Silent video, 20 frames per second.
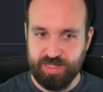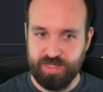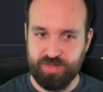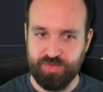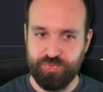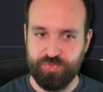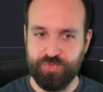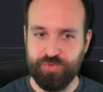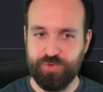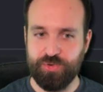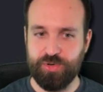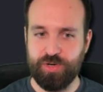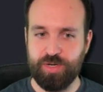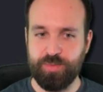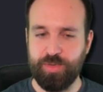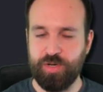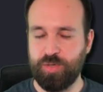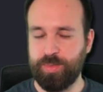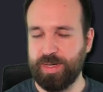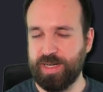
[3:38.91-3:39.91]
for a
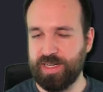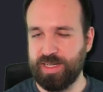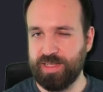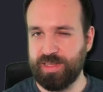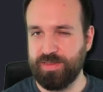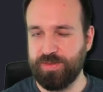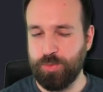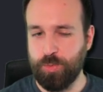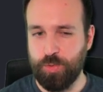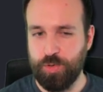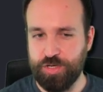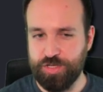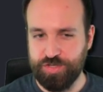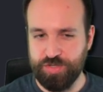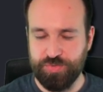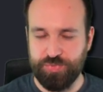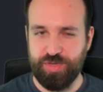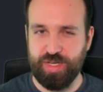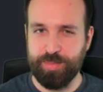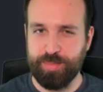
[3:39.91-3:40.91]
mobile version
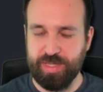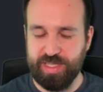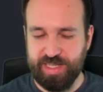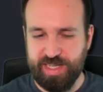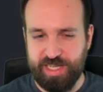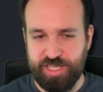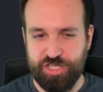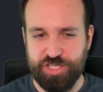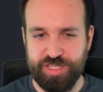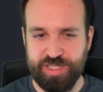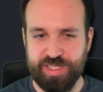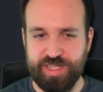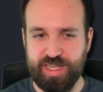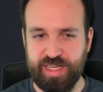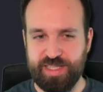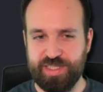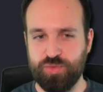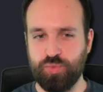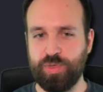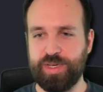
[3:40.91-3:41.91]
of your application, a
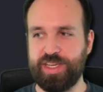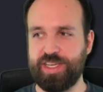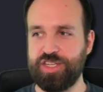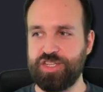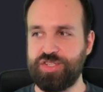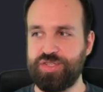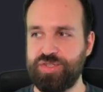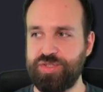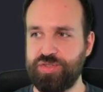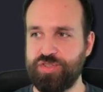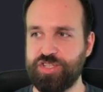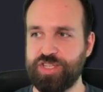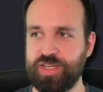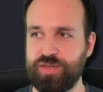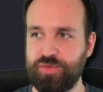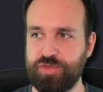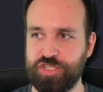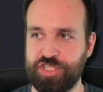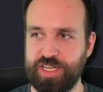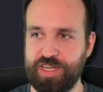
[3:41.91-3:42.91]
nice way to
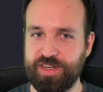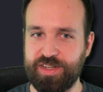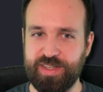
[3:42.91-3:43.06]
show a share